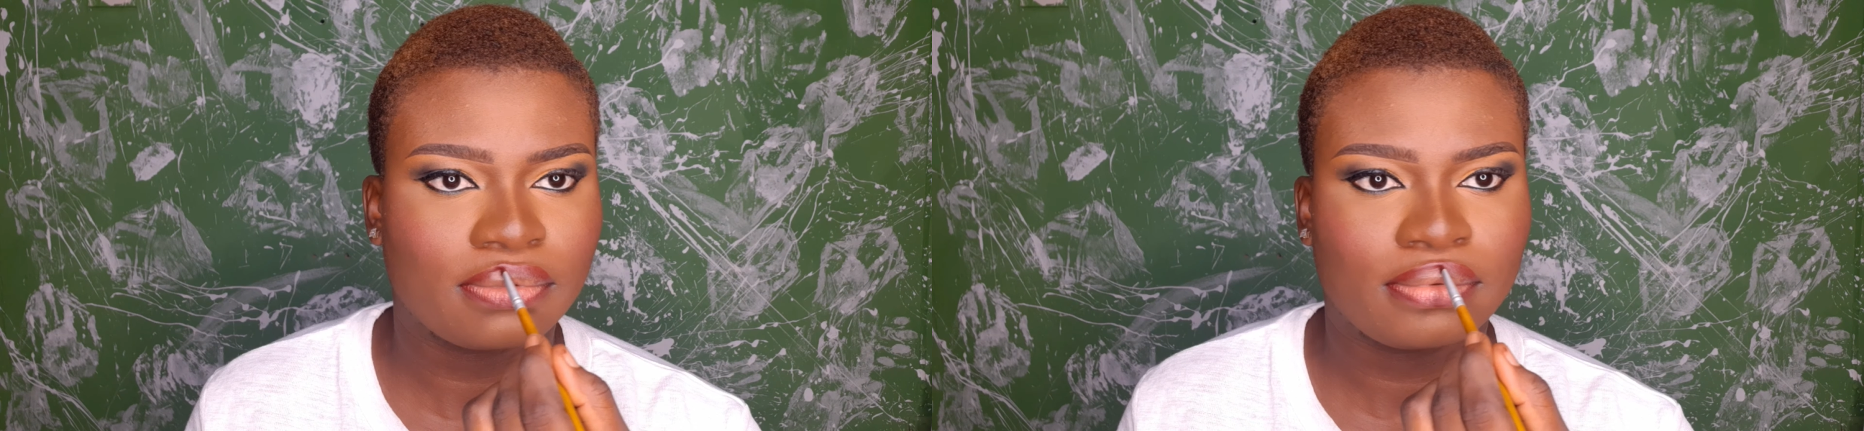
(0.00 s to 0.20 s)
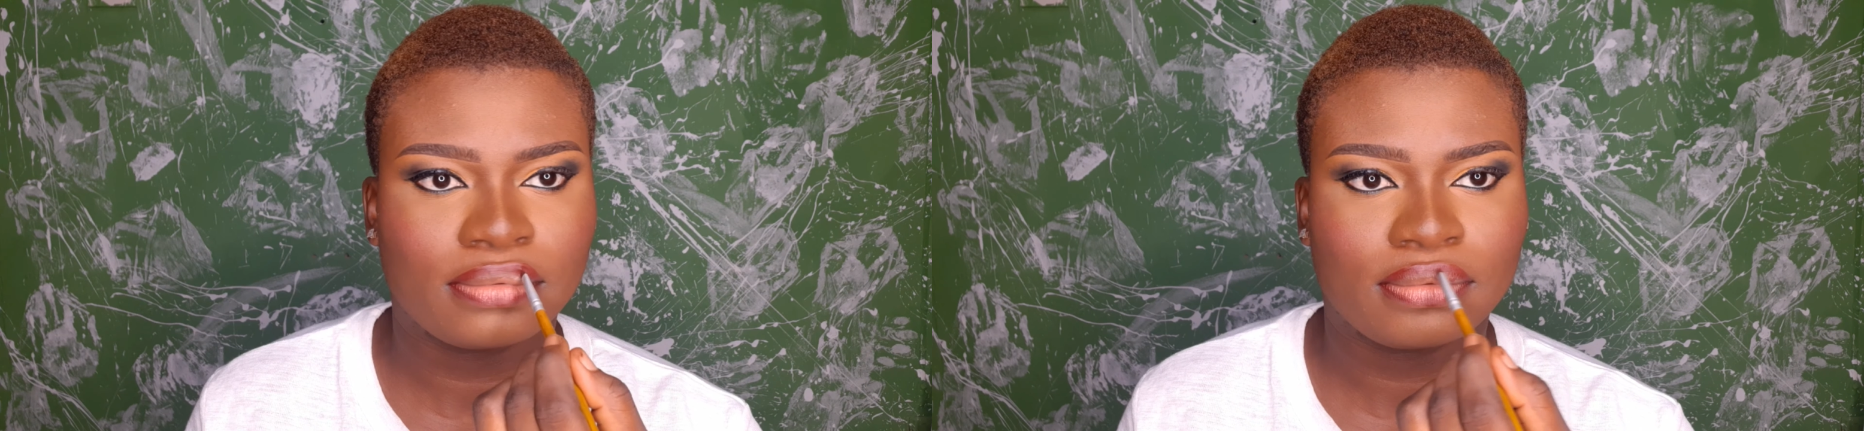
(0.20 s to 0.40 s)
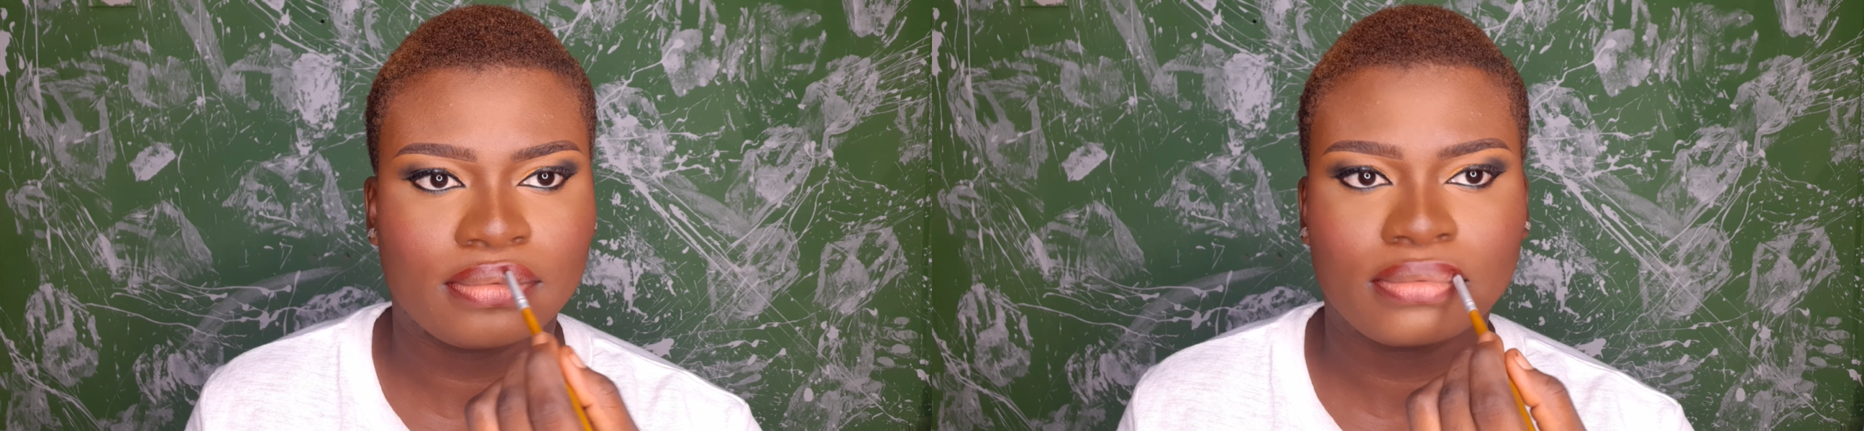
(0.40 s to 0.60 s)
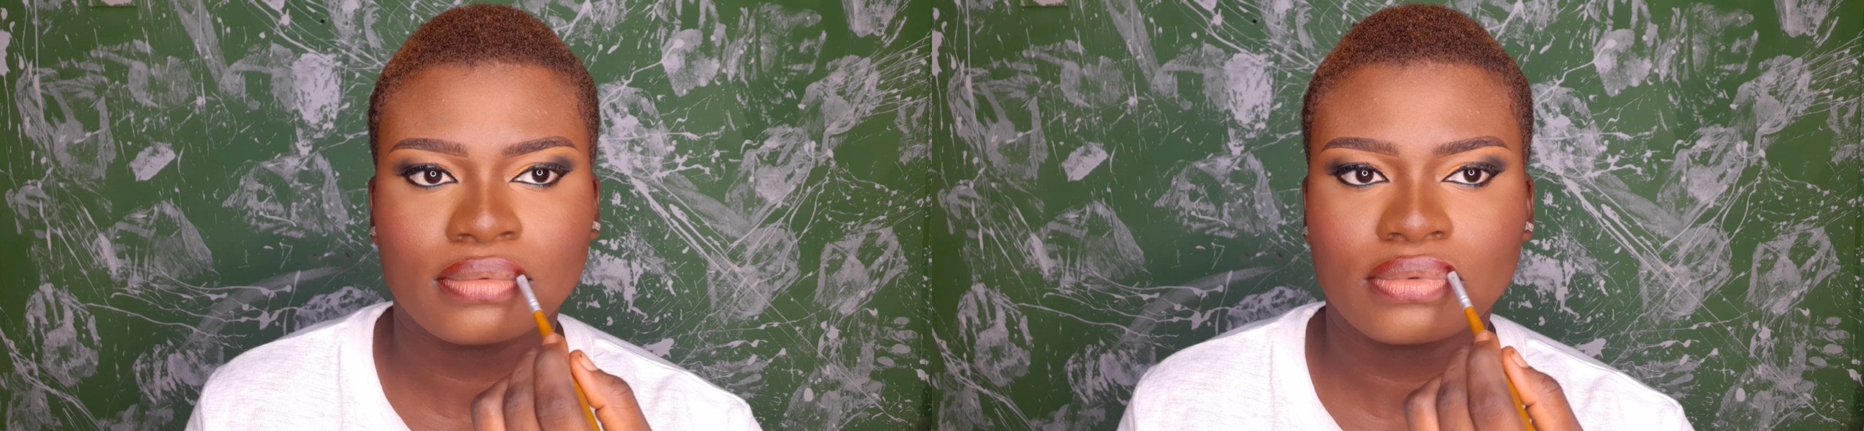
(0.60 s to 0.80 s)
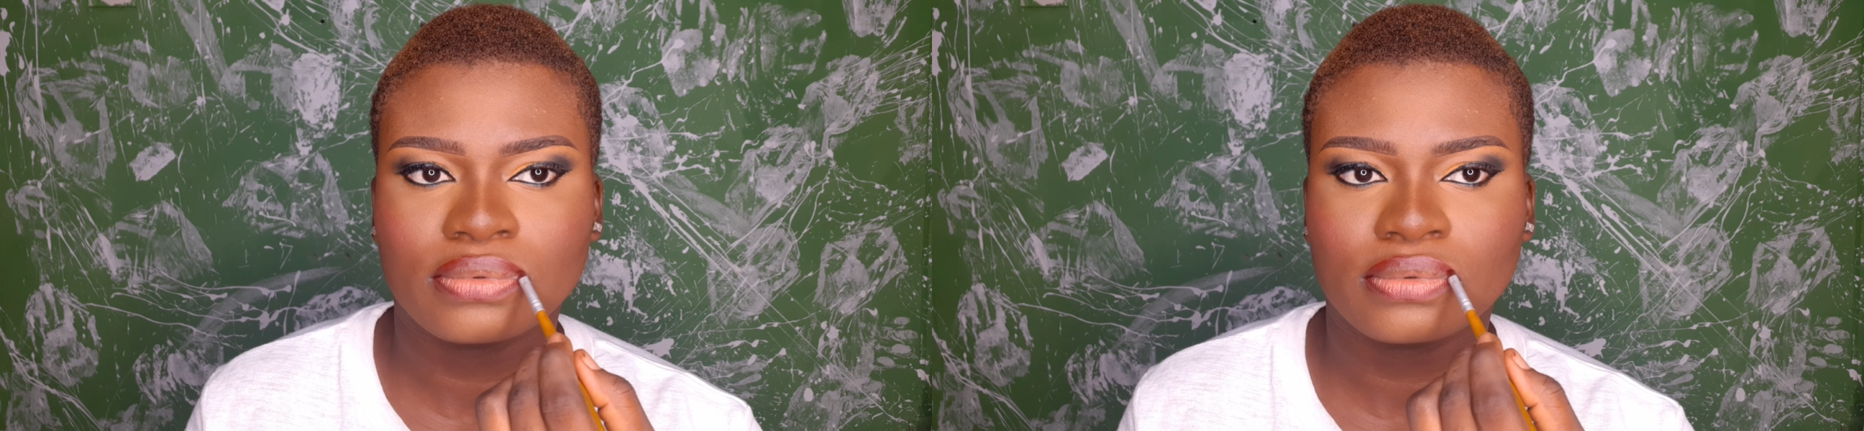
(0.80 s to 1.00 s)
so just
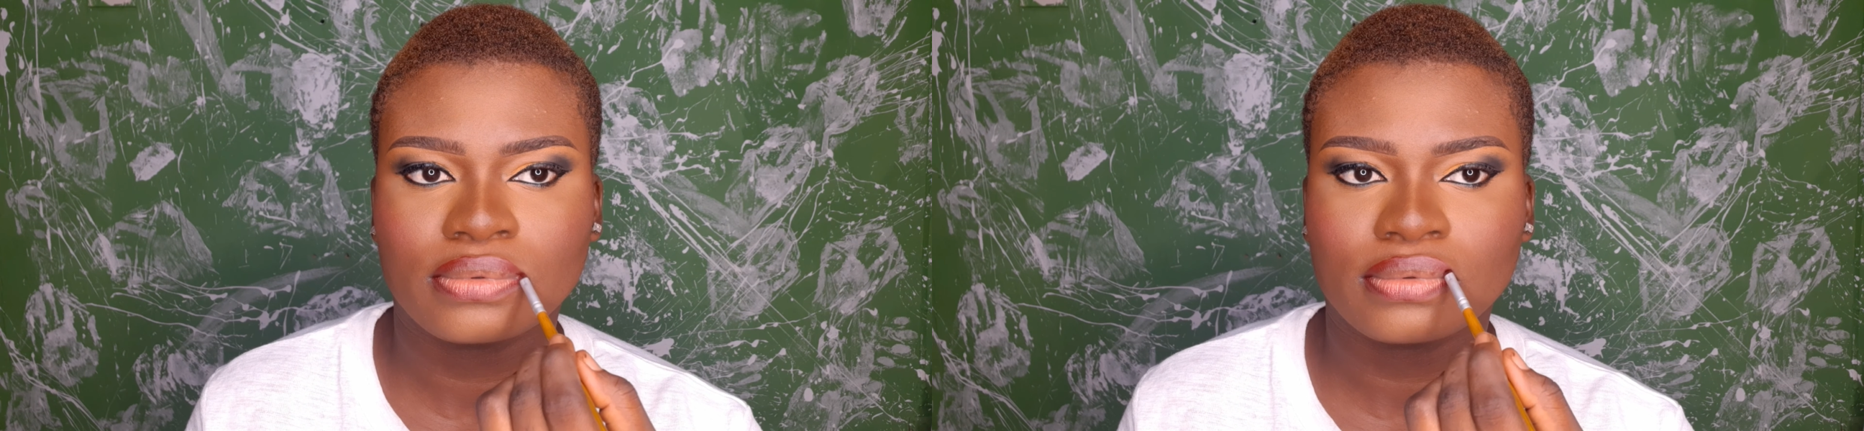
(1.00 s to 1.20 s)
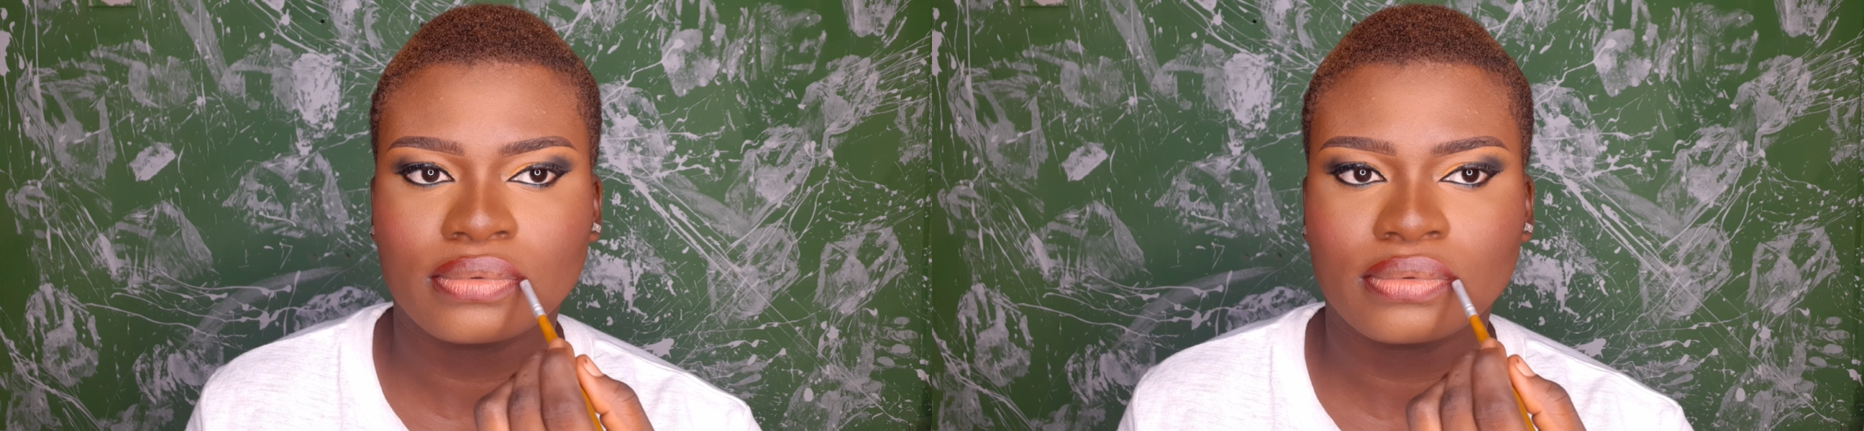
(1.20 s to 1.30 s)
make a beautiful